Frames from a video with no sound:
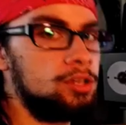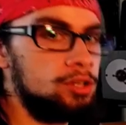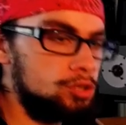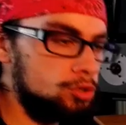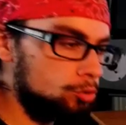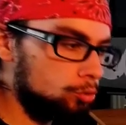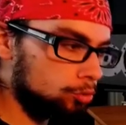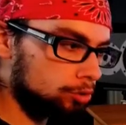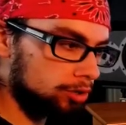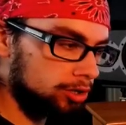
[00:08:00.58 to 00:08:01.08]

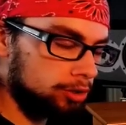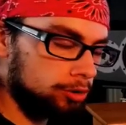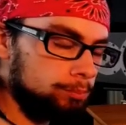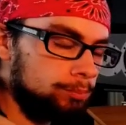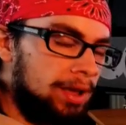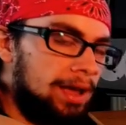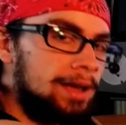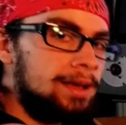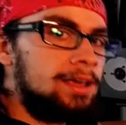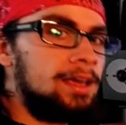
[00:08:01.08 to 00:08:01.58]
your
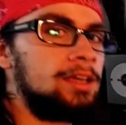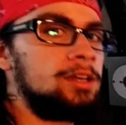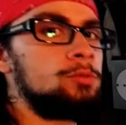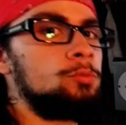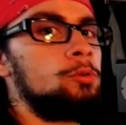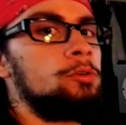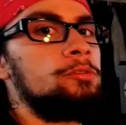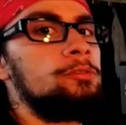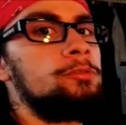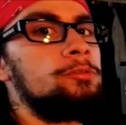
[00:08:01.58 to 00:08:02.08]
back end
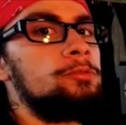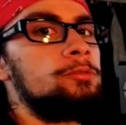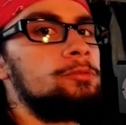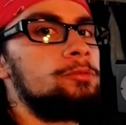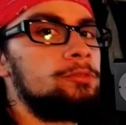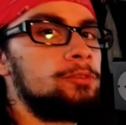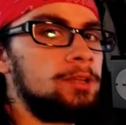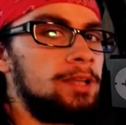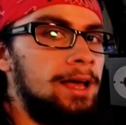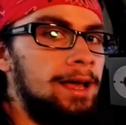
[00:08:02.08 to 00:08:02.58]
will
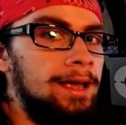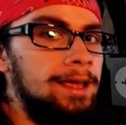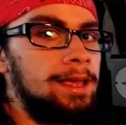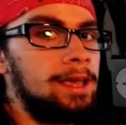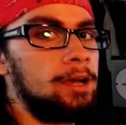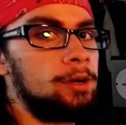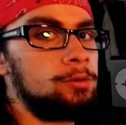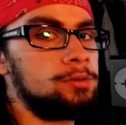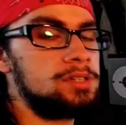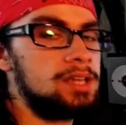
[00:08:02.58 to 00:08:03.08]
fly
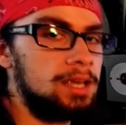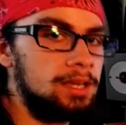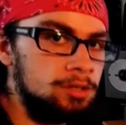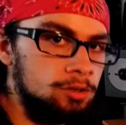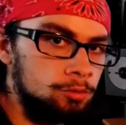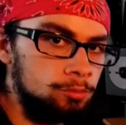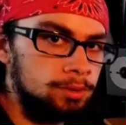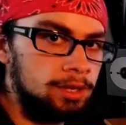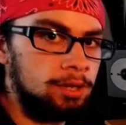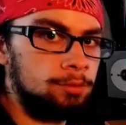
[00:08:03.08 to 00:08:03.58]
out and
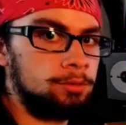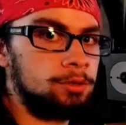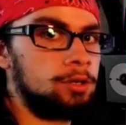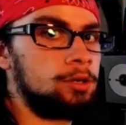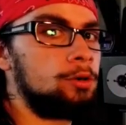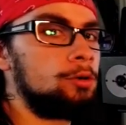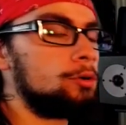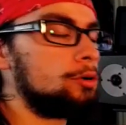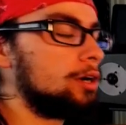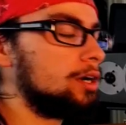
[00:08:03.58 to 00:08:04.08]
you'll be able to
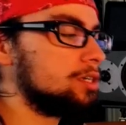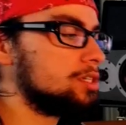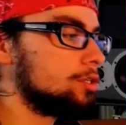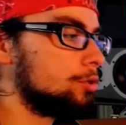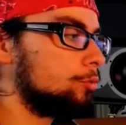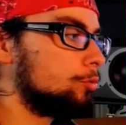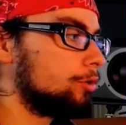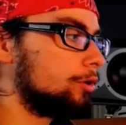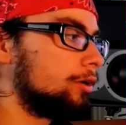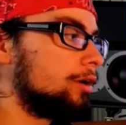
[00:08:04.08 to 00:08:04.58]
go across the
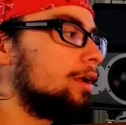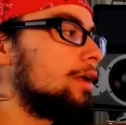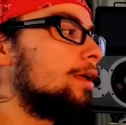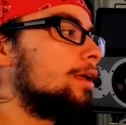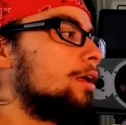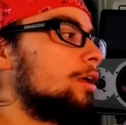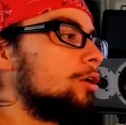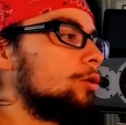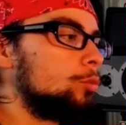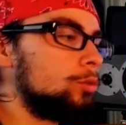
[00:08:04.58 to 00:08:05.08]
corner.
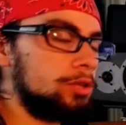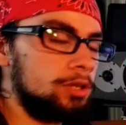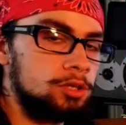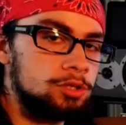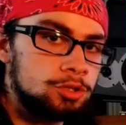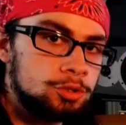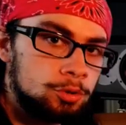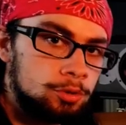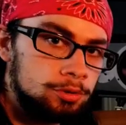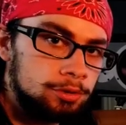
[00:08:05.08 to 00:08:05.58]
With a
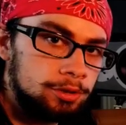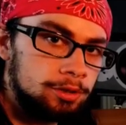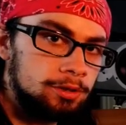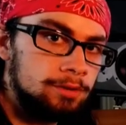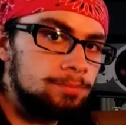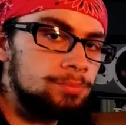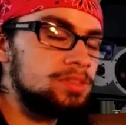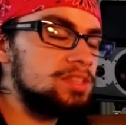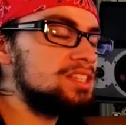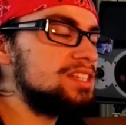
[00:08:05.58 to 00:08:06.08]
controller,
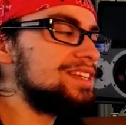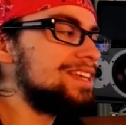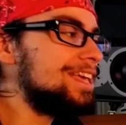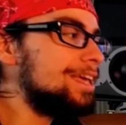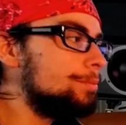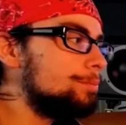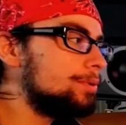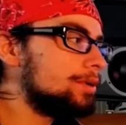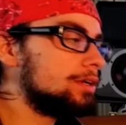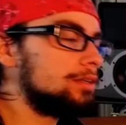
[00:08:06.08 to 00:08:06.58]

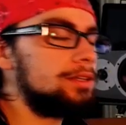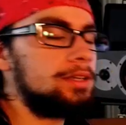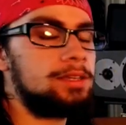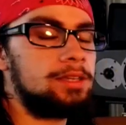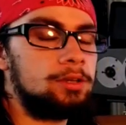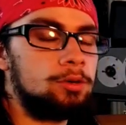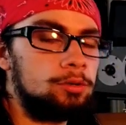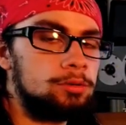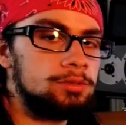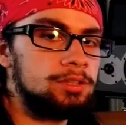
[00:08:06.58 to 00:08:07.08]
typically
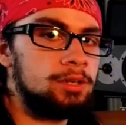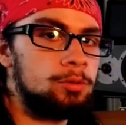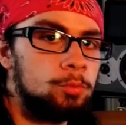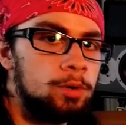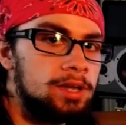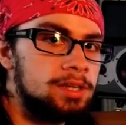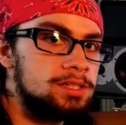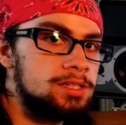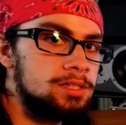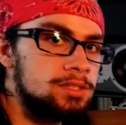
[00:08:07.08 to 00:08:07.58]
the only
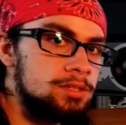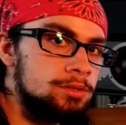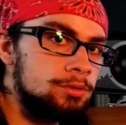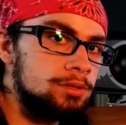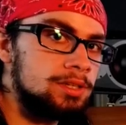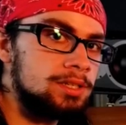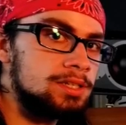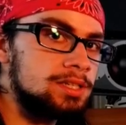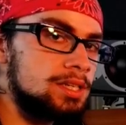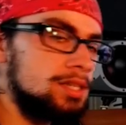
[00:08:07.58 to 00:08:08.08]
way to do
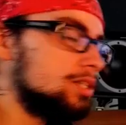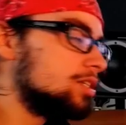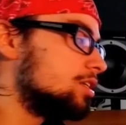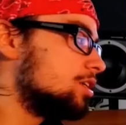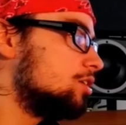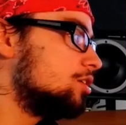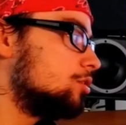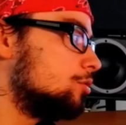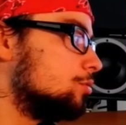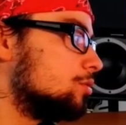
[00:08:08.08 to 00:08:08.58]
this is to
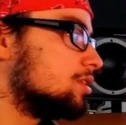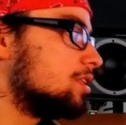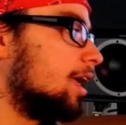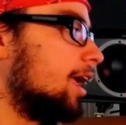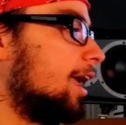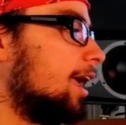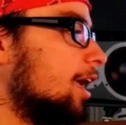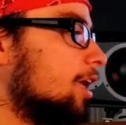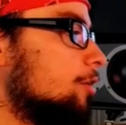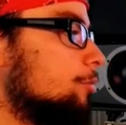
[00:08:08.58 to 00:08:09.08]
use the
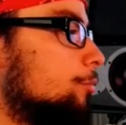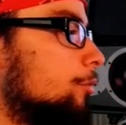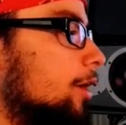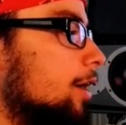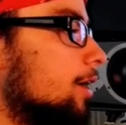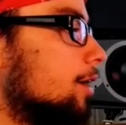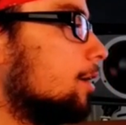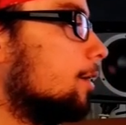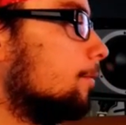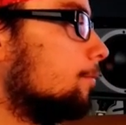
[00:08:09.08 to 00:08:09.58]

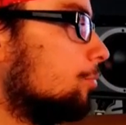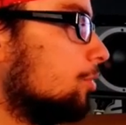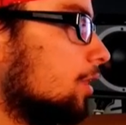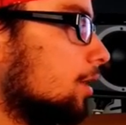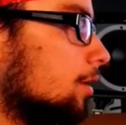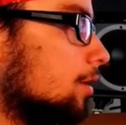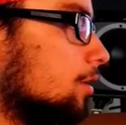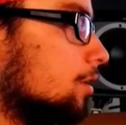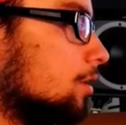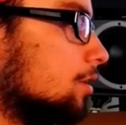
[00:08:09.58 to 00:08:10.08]
handbrake.
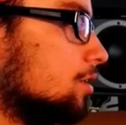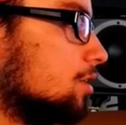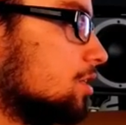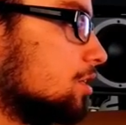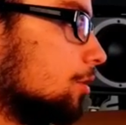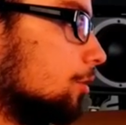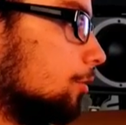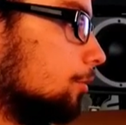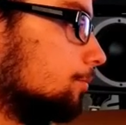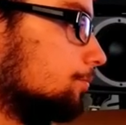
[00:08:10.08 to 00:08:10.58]

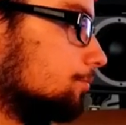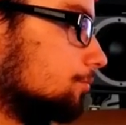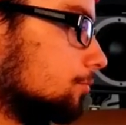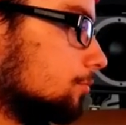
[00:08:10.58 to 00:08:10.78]
So